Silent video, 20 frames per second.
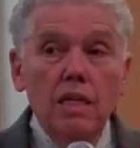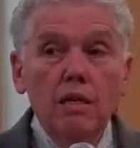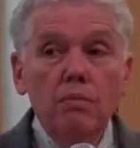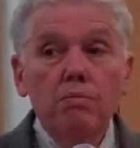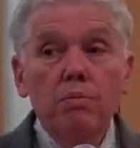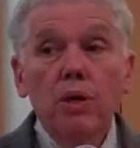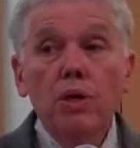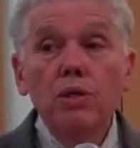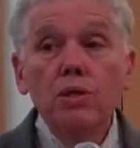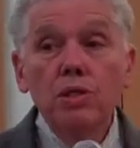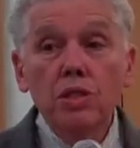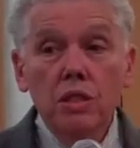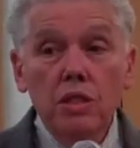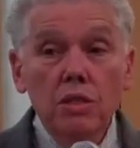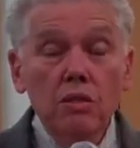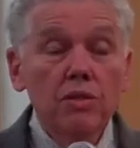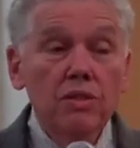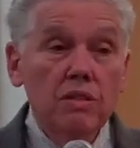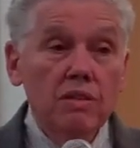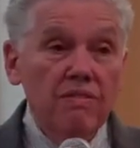
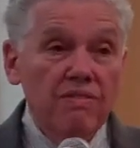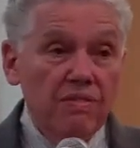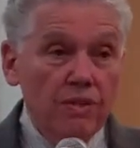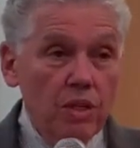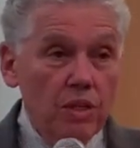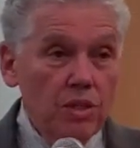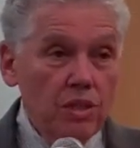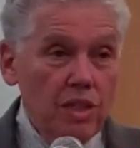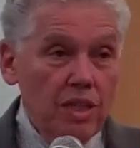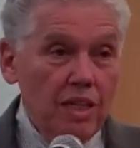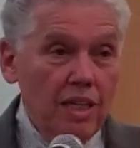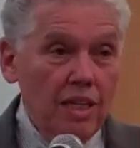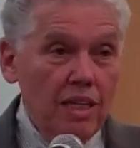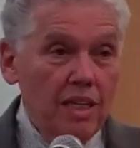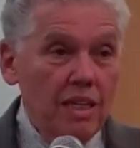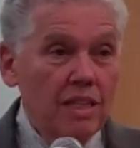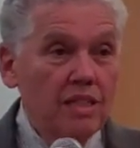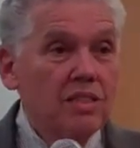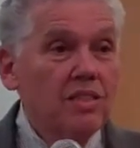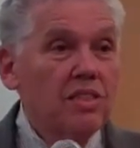Personal diversity
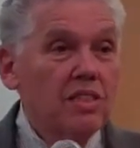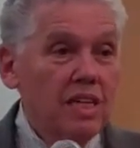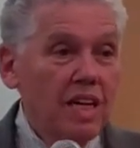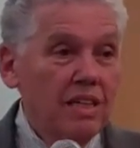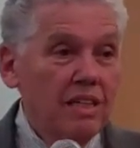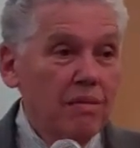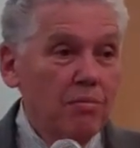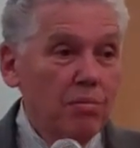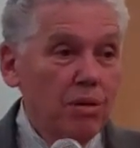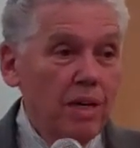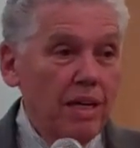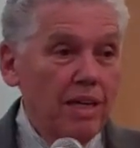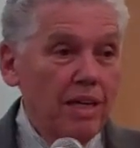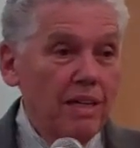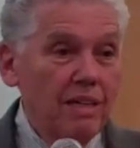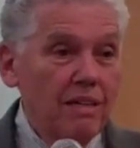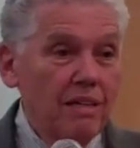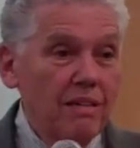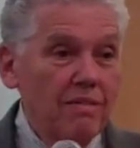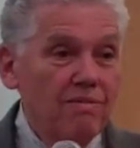is celebrated
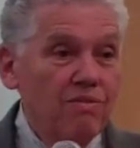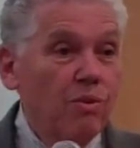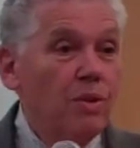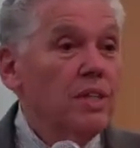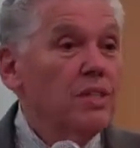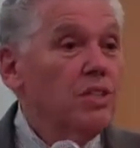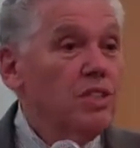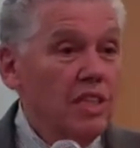for its